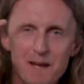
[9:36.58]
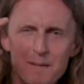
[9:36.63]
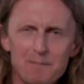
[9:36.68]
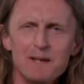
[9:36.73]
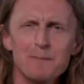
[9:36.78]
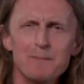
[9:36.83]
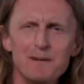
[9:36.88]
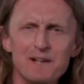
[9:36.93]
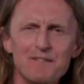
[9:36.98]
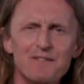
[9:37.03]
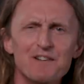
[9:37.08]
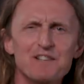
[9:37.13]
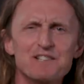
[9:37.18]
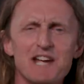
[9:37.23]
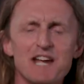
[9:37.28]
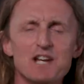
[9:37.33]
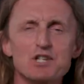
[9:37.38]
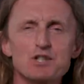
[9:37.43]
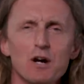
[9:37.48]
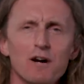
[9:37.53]
Maybe a bit of a
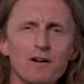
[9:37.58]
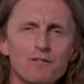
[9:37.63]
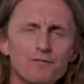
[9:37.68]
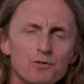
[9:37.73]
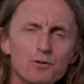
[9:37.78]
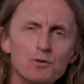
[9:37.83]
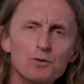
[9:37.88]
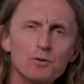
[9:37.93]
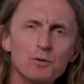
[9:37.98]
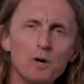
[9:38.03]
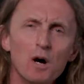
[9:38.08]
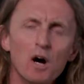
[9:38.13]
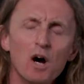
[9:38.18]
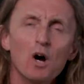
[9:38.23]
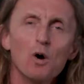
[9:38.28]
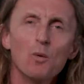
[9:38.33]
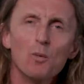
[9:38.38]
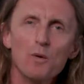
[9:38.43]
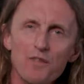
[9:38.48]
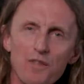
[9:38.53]
deja vu
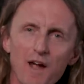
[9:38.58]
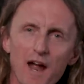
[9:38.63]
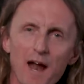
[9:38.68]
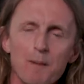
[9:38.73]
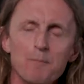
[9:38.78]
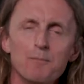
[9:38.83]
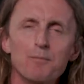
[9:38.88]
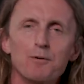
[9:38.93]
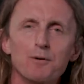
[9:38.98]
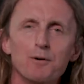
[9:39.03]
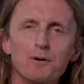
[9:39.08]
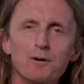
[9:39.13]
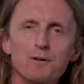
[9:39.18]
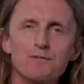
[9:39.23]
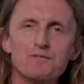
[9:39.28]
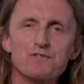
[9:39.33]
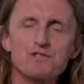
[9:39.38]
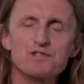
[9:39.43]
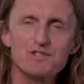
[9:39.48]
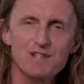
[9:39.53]
with Emperor
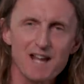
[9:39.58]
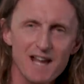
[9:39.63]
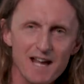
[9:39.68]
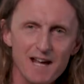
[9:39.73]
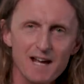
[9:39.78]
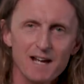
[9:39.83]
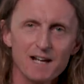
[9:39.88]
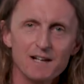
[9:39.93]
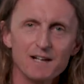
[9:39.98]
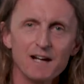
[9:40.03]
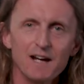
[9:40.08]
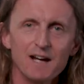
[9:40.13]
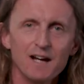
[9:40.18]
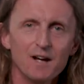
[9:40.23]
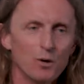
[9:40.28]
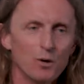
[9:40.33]
of Sand.